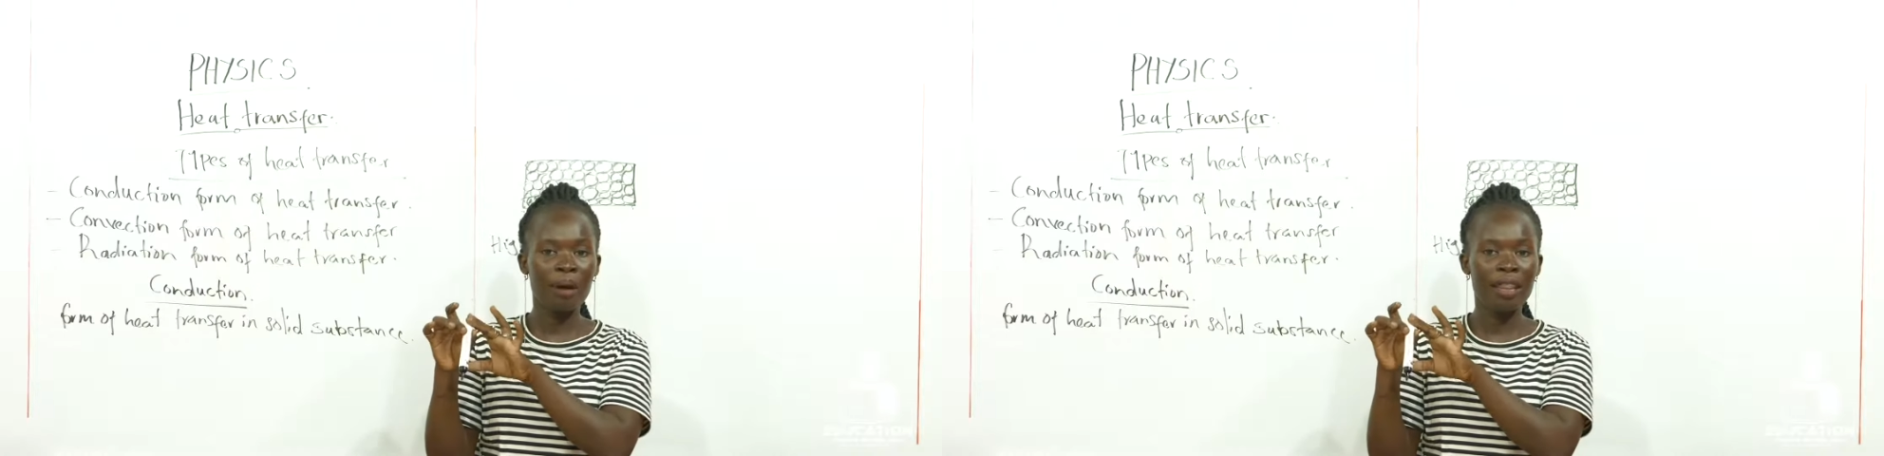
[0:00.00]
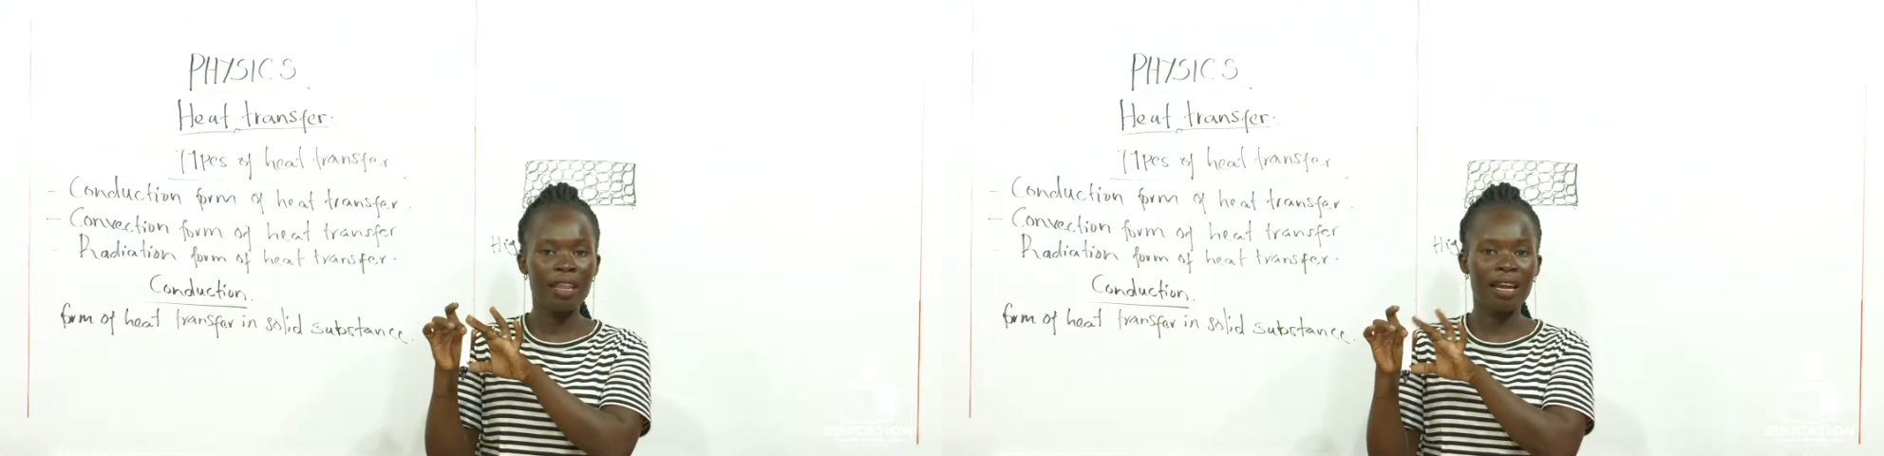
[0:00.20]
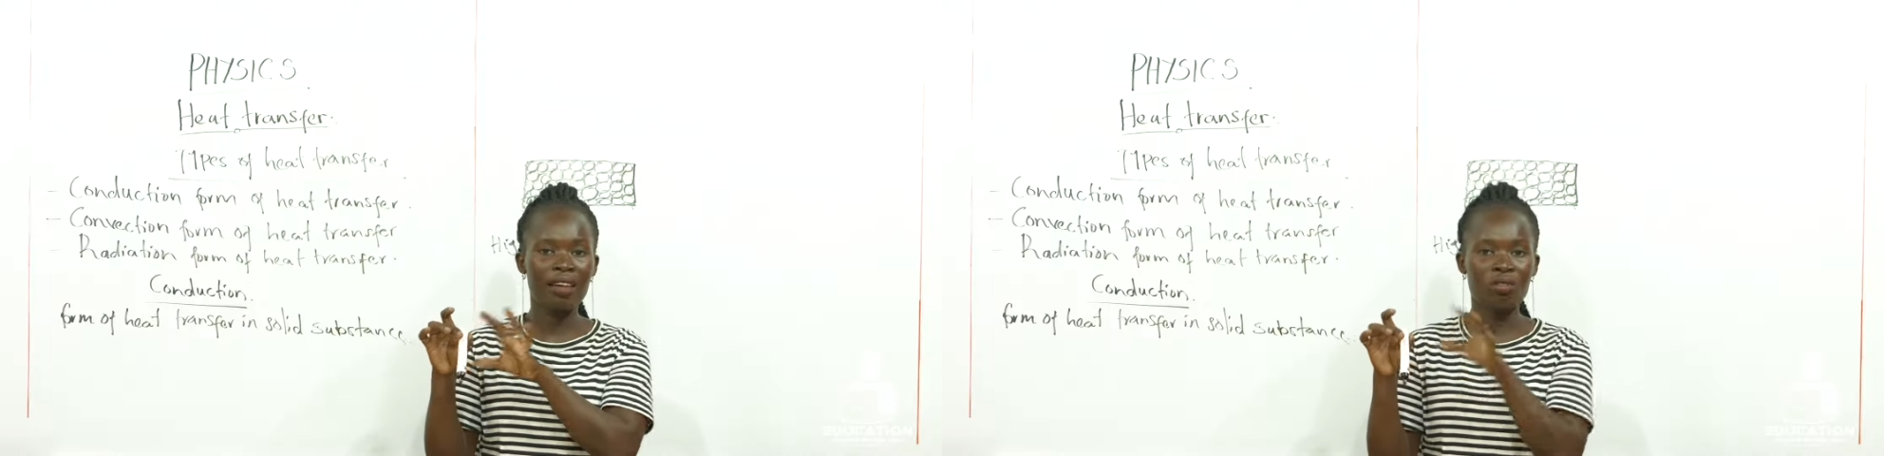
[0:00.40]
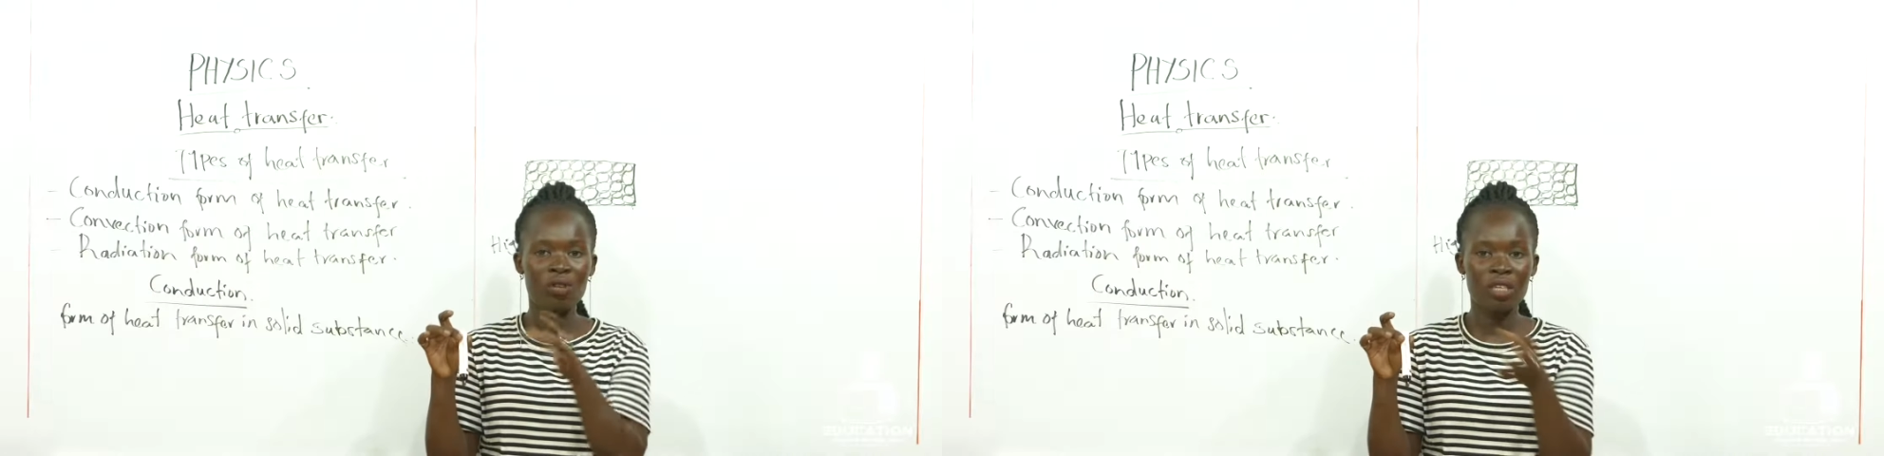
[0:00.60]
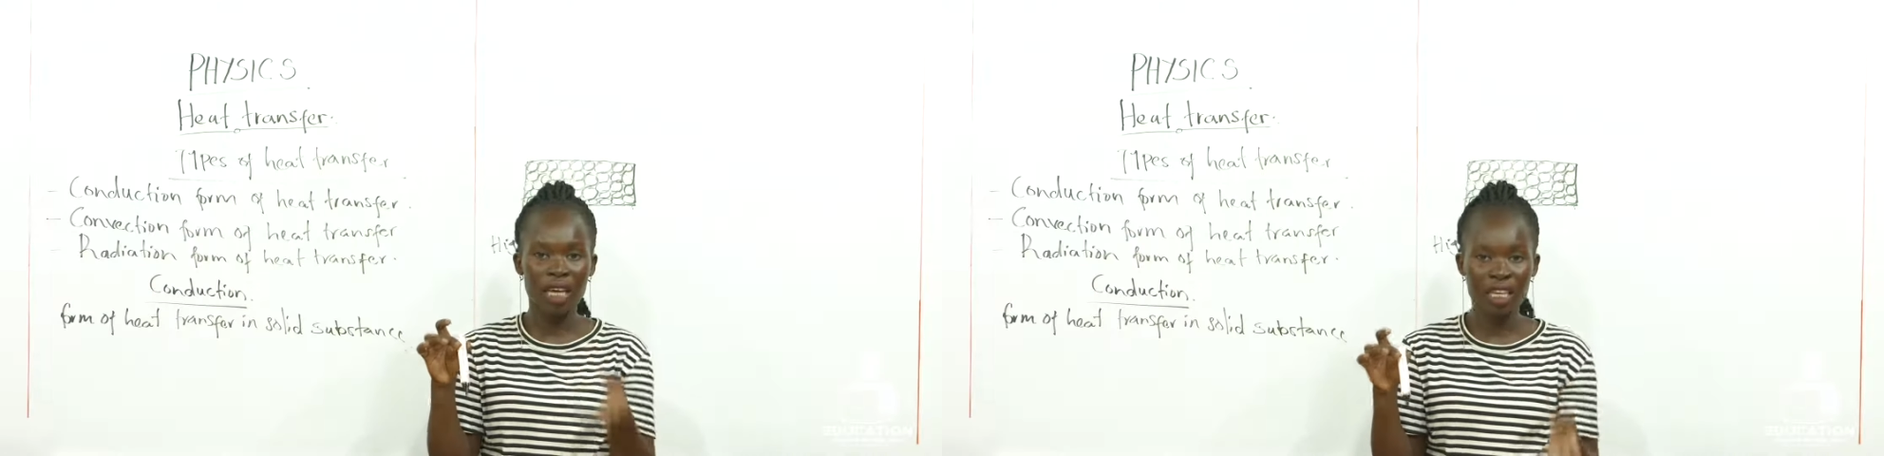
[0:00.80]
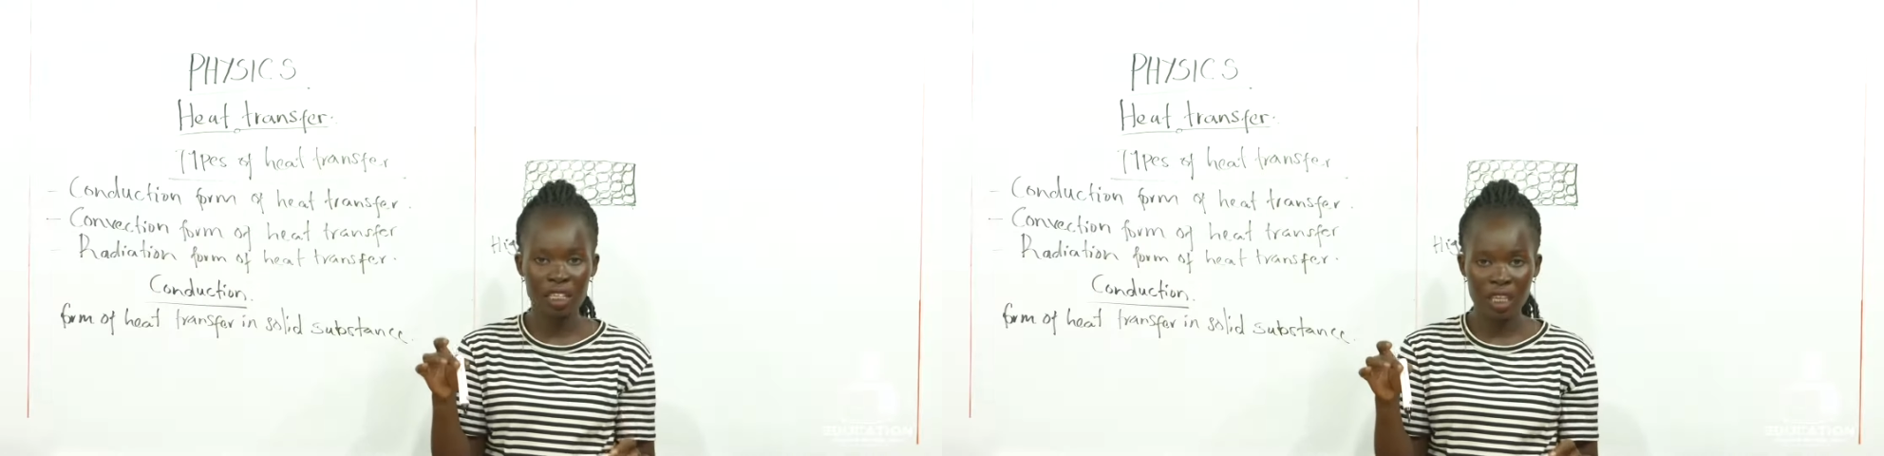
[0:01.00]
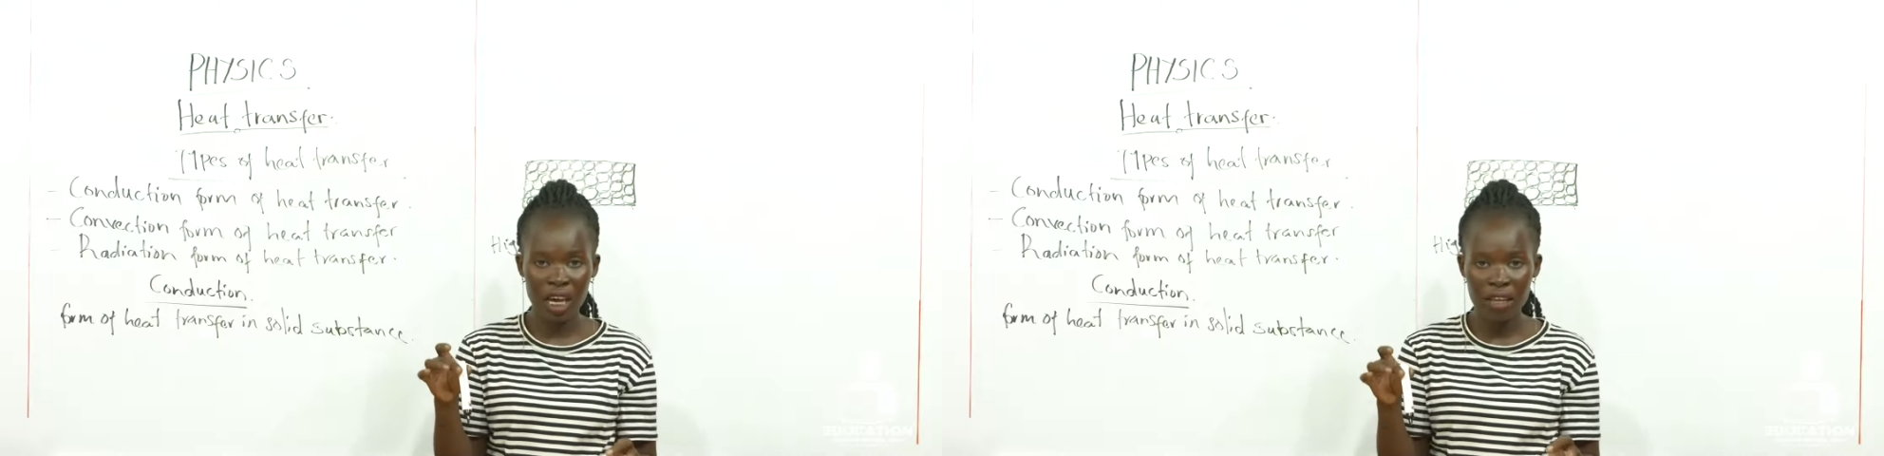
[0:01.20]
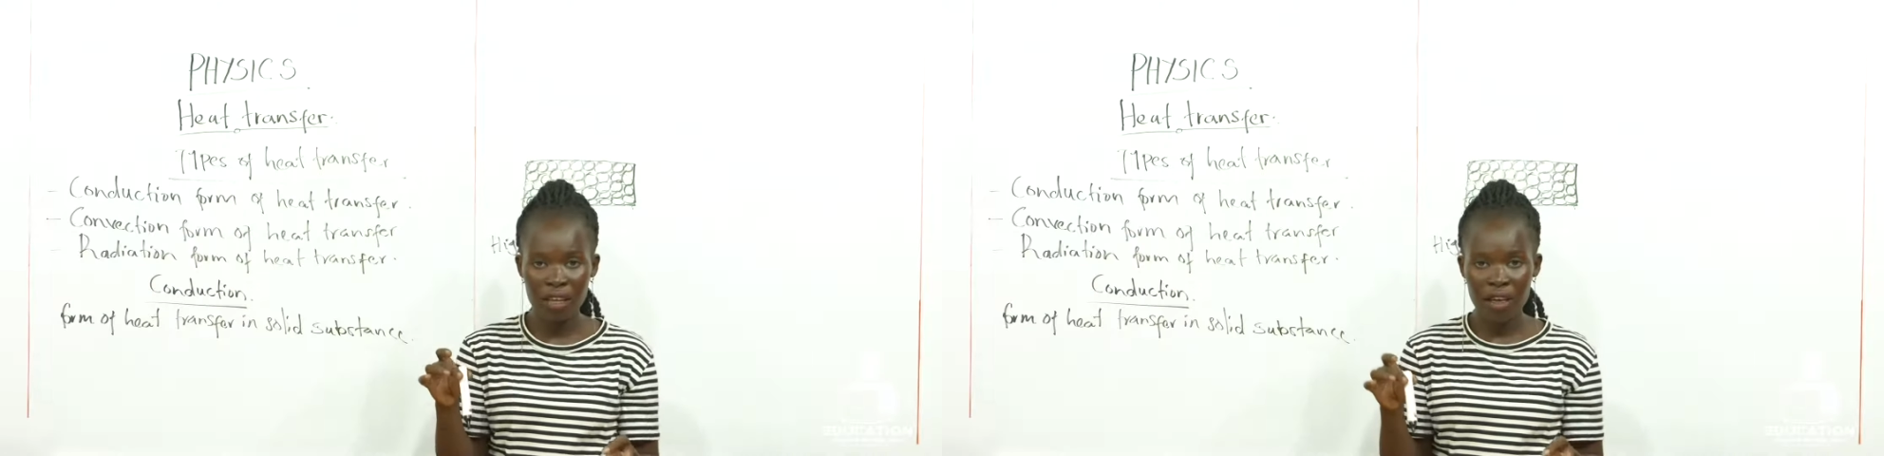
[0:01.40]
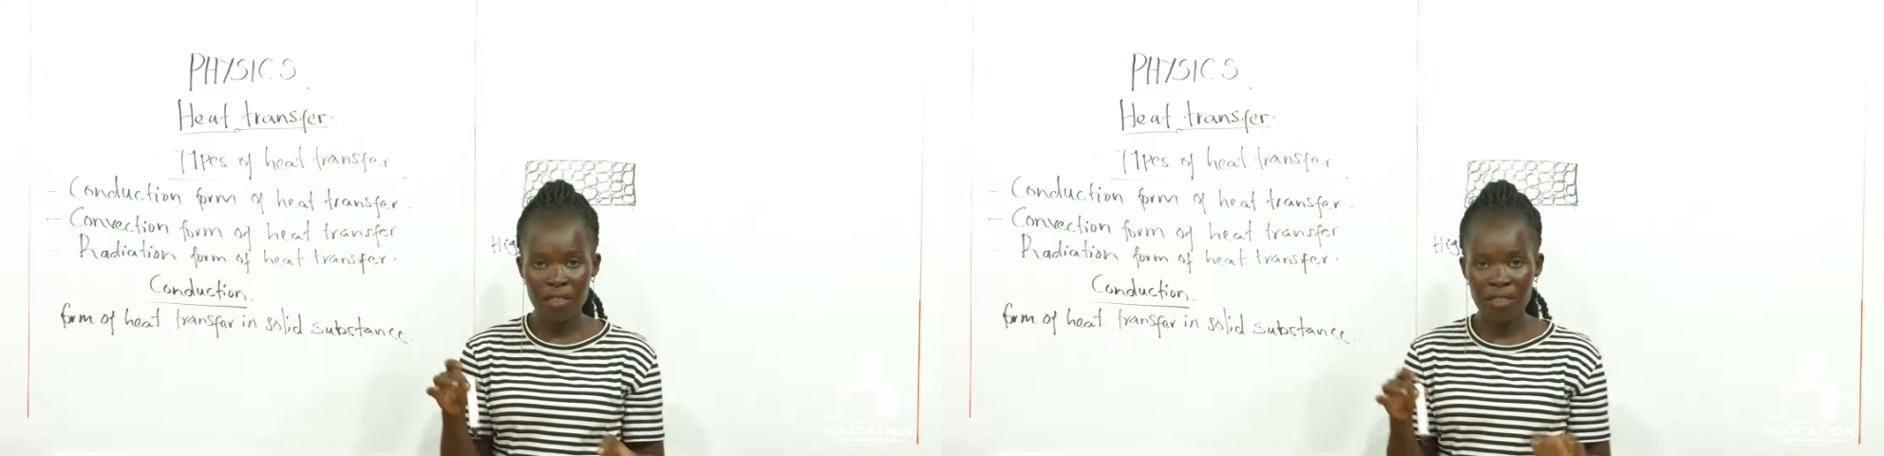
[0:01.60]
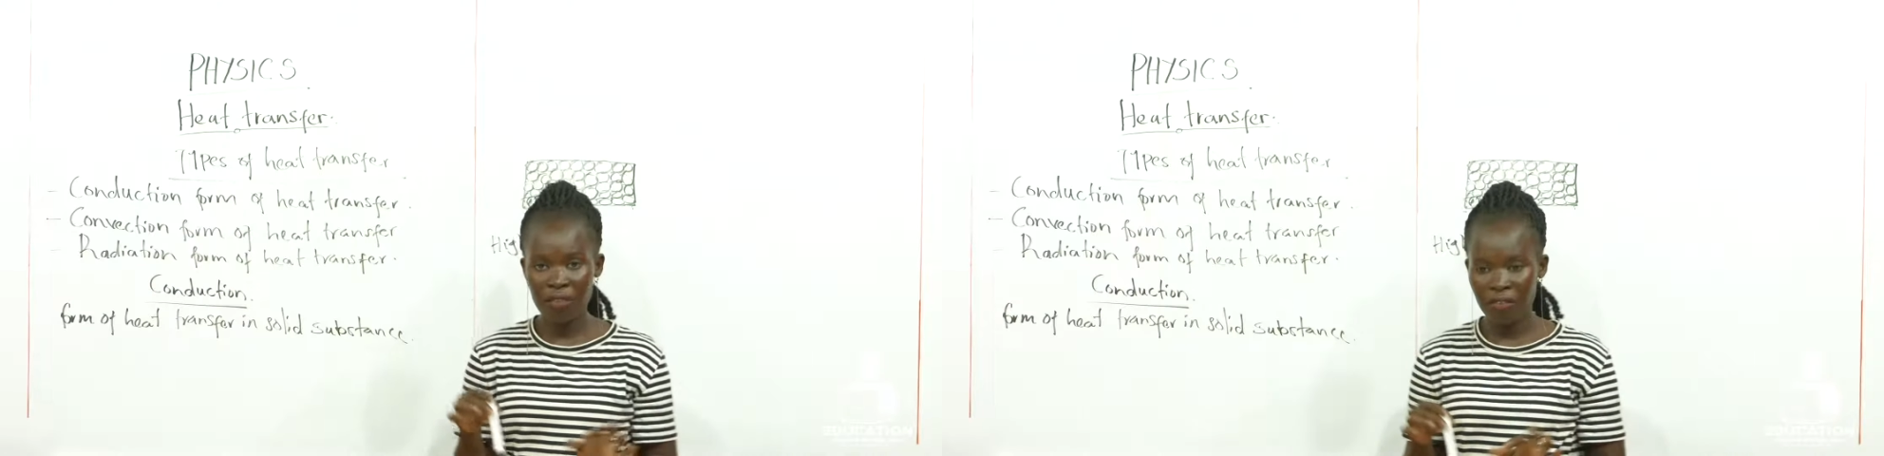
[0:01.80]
part that has not touched the